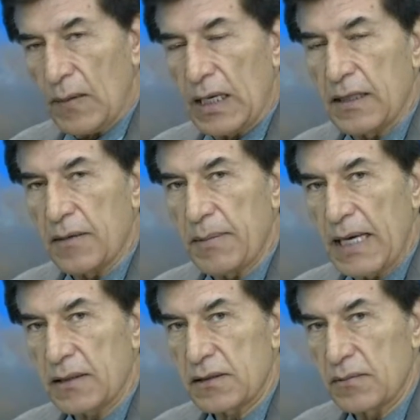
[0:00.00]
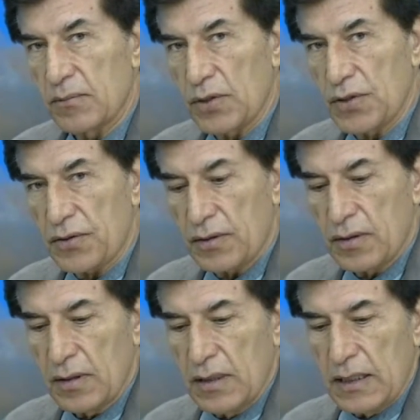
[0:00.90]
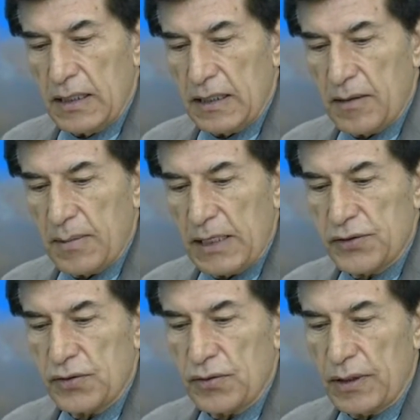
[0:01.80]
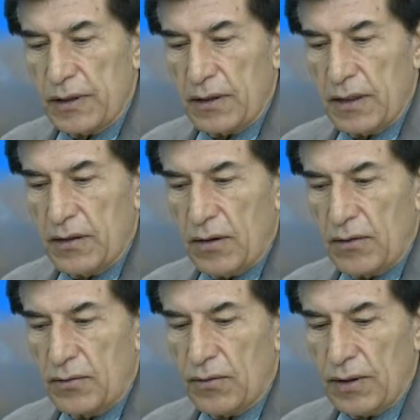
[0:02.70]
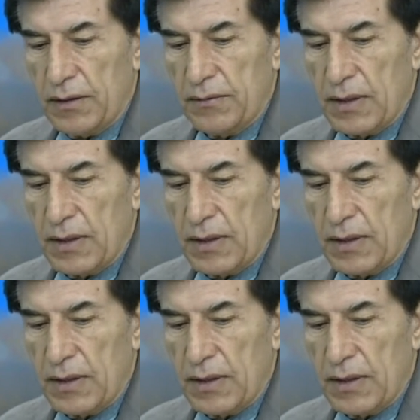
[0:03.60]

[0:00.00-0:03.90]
in the mass murder, in the mass shooting in Aurora.